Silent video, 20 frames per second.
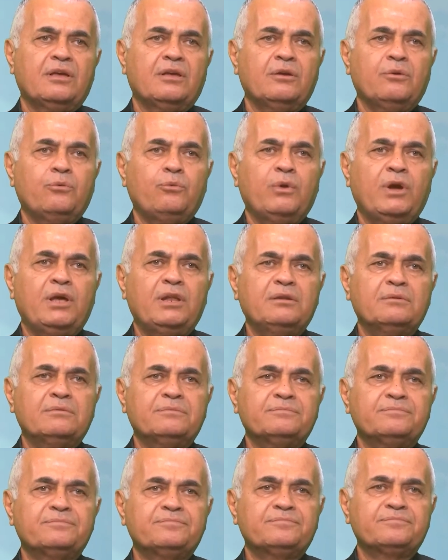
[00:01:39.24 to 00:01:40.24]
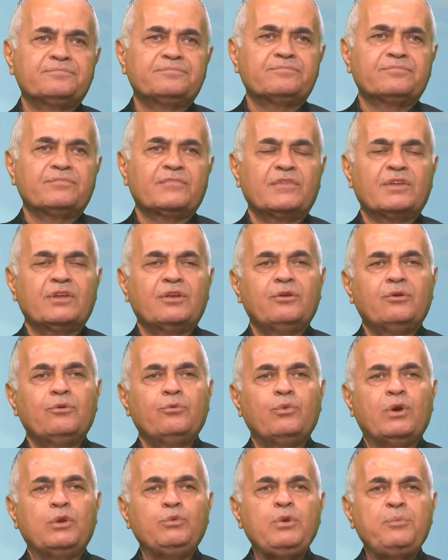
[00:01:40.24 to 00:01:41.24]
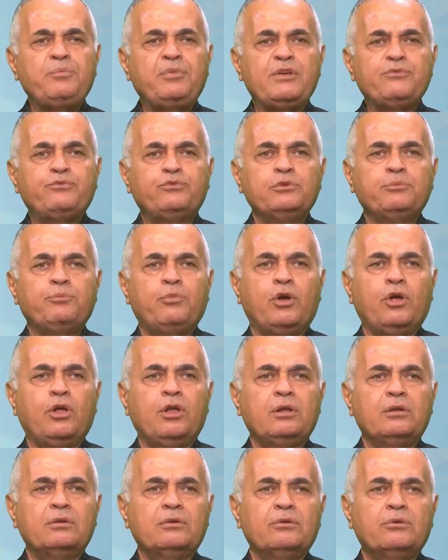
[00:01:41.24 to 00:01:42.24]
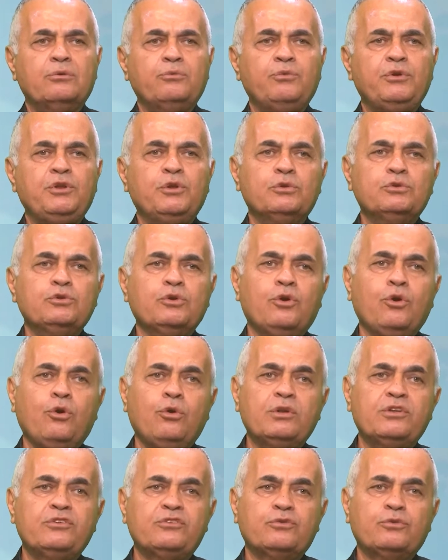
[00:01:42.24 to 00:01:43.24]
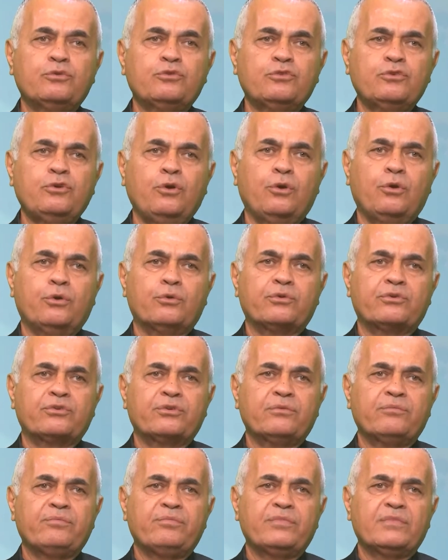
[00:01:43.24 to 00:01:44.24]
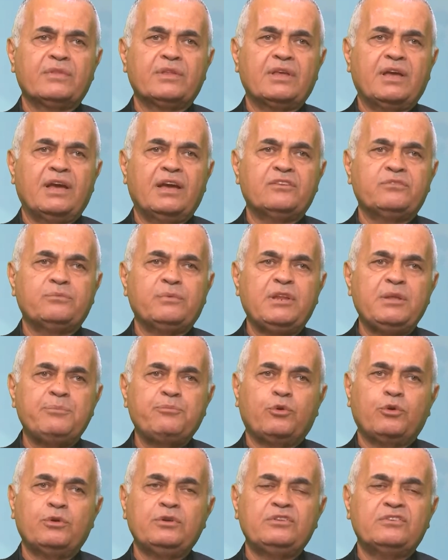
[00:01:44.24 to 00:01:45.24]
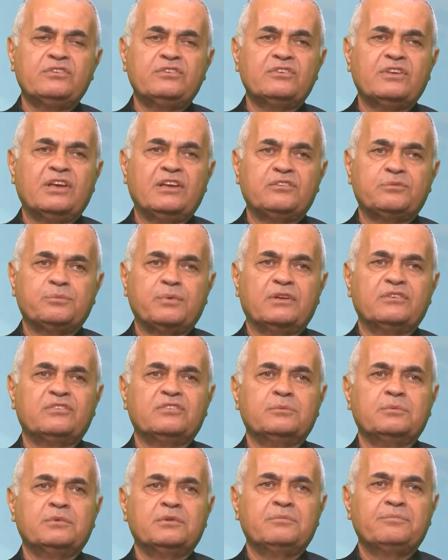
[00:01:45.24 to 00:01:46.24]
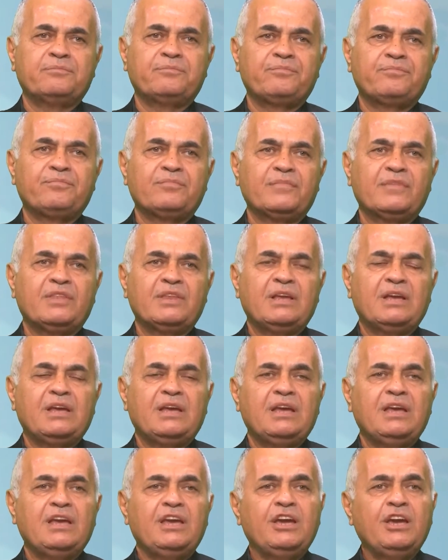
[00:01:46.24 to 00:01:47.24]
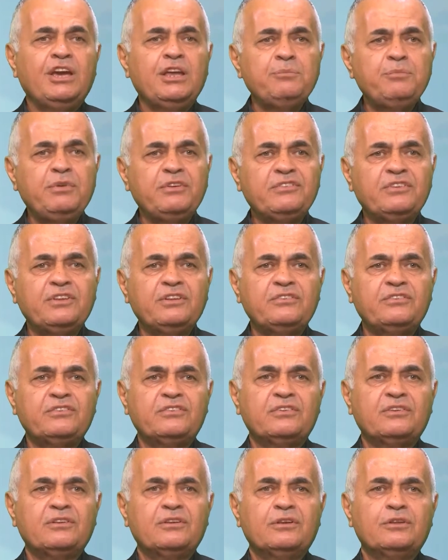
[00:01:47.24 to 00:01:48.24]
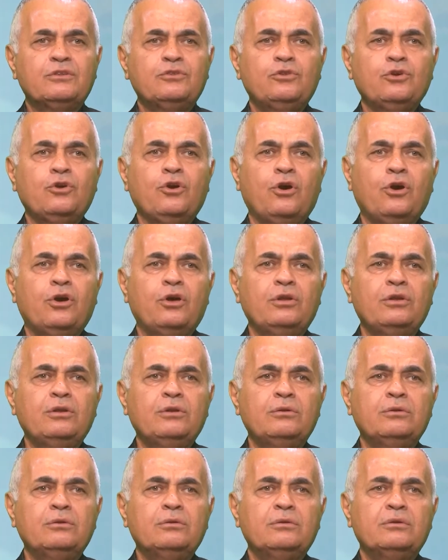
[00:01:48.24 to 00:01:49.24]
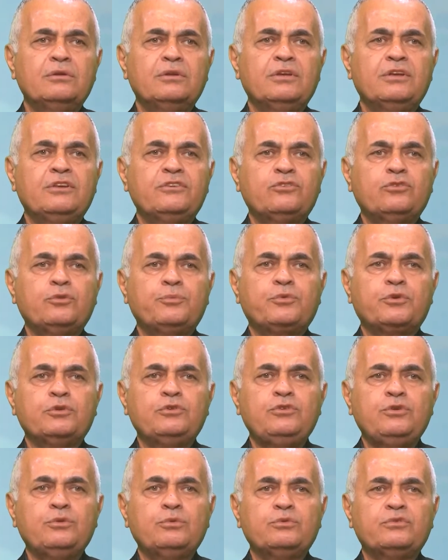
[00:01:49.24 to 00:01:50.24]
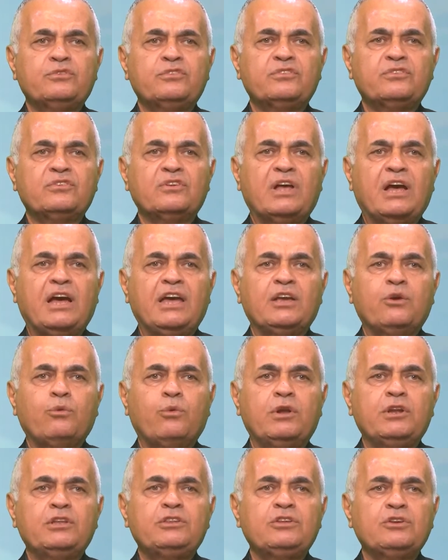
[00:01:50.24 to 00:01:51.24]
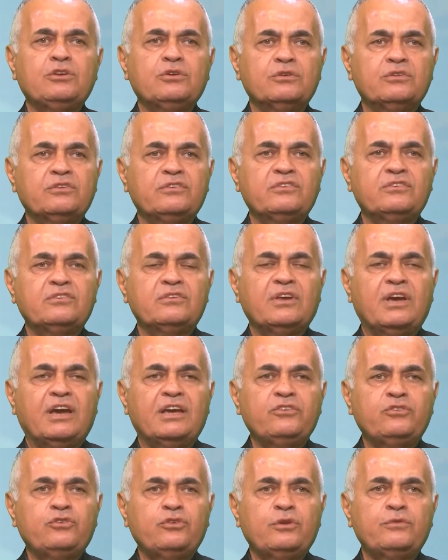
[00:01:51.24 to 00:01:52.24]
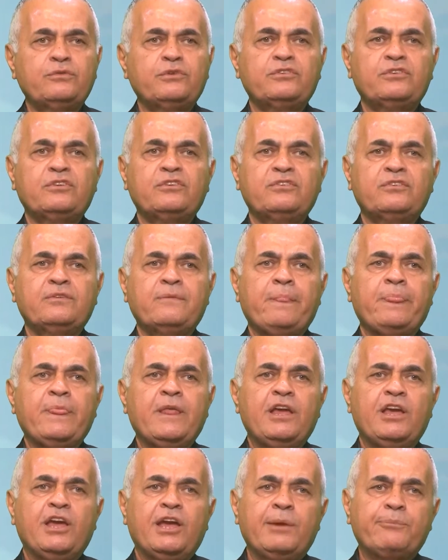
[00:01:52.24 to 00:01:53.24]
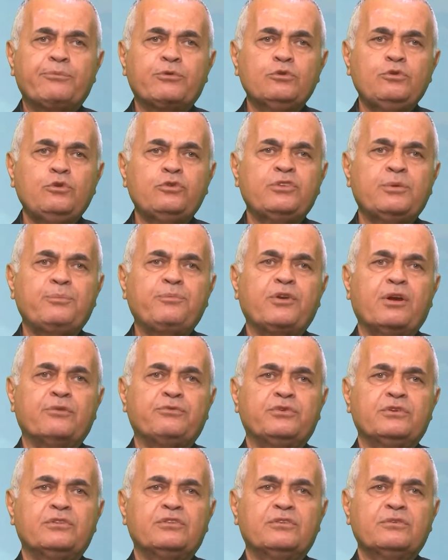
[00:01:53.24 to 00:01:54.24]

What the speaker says: Well, when we play football, we know the goal is to score as many points as possible. In business, the goal is to produce high quality goods and services and produce a profit.